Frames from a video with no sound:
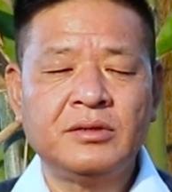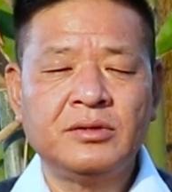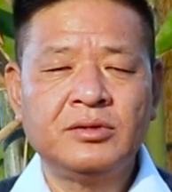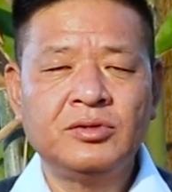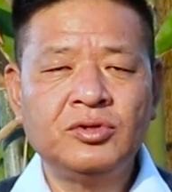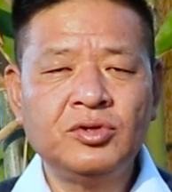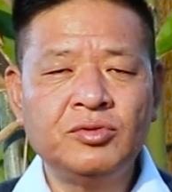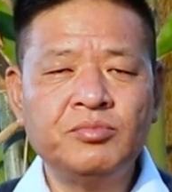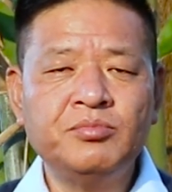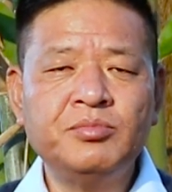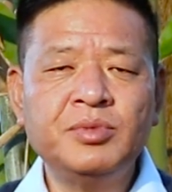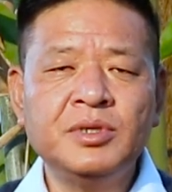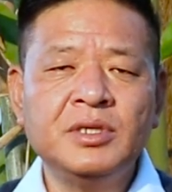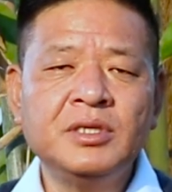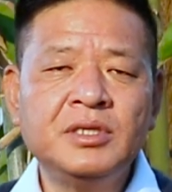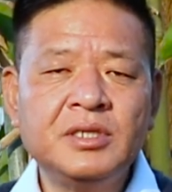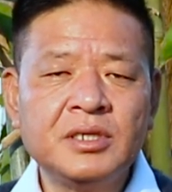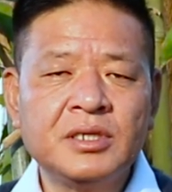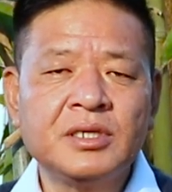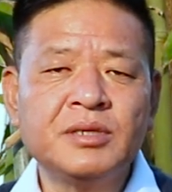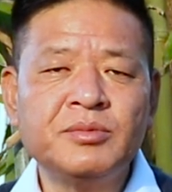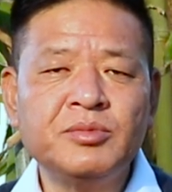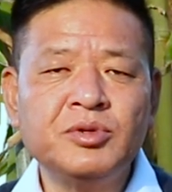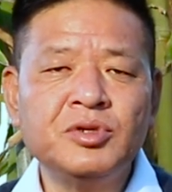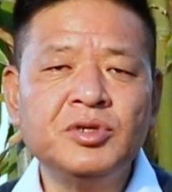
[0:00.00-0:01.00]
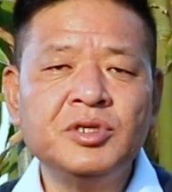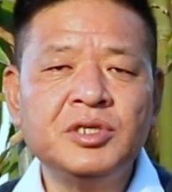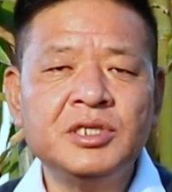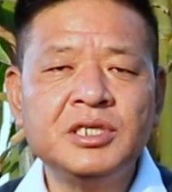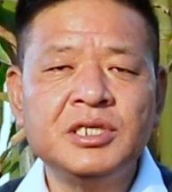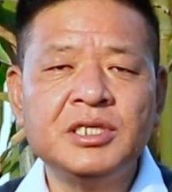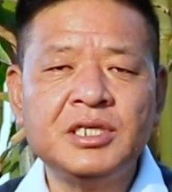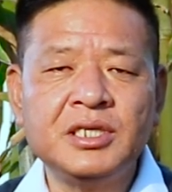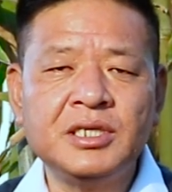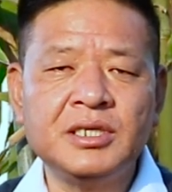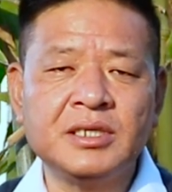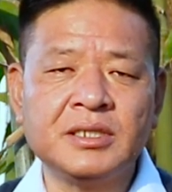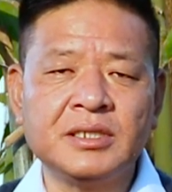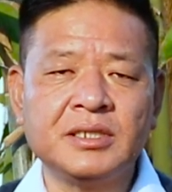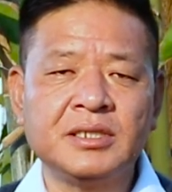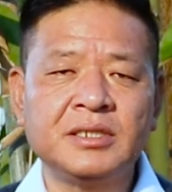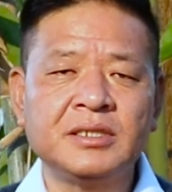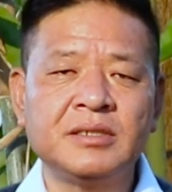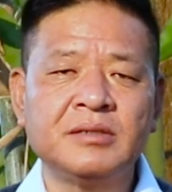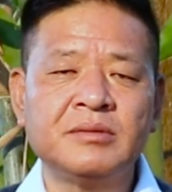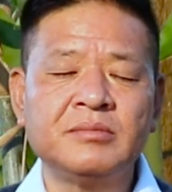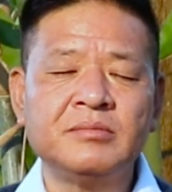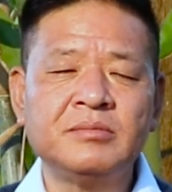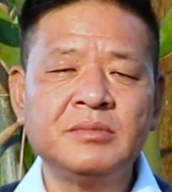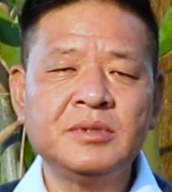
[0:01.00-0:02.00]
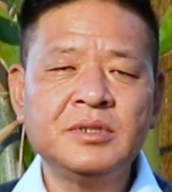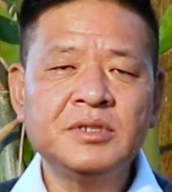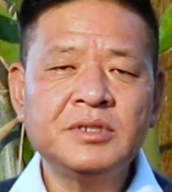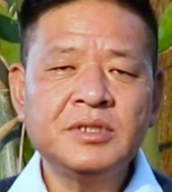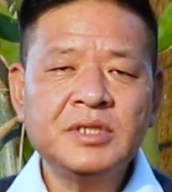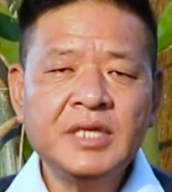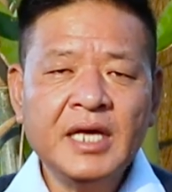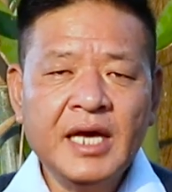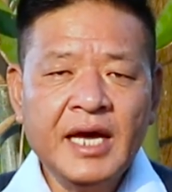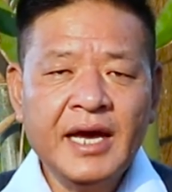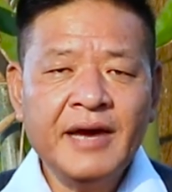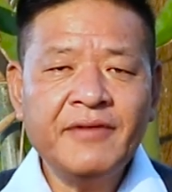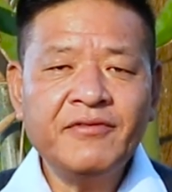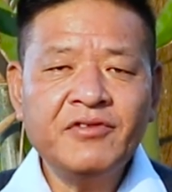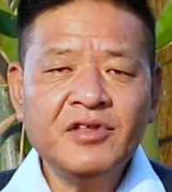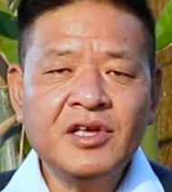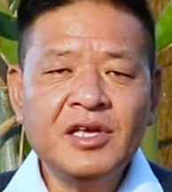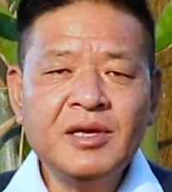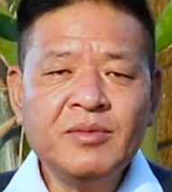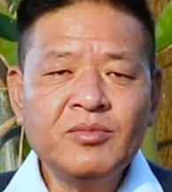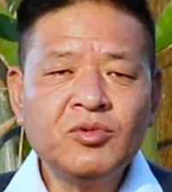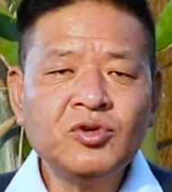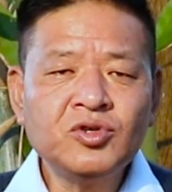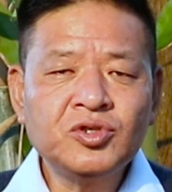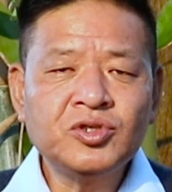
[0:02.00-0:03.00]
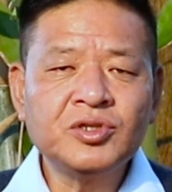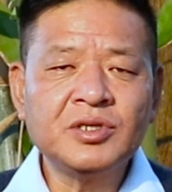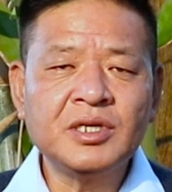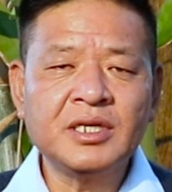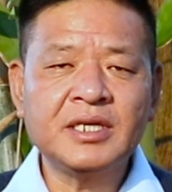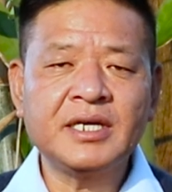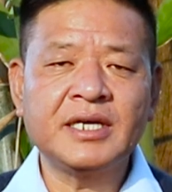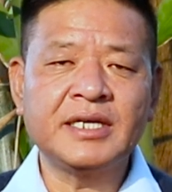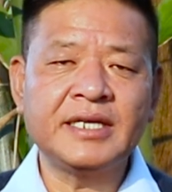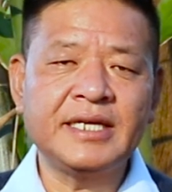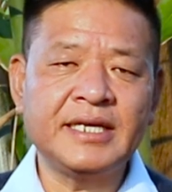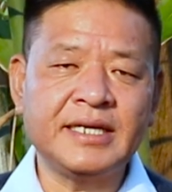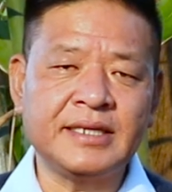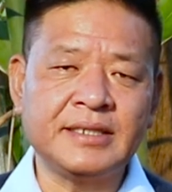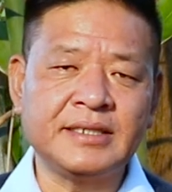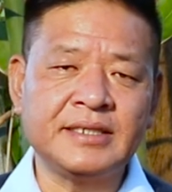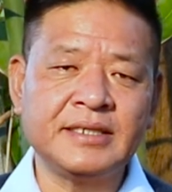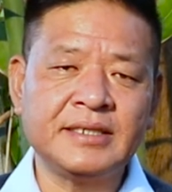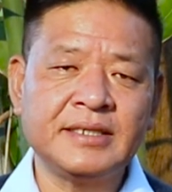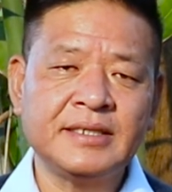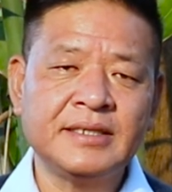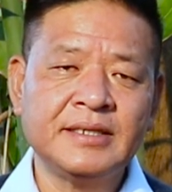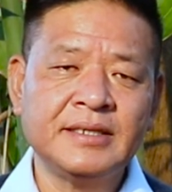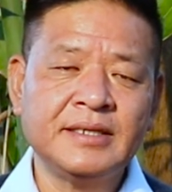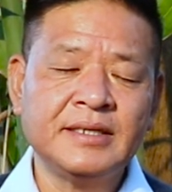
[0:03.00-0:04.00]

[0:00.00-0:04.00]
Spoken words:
to build the community here, because they have the emotional connect.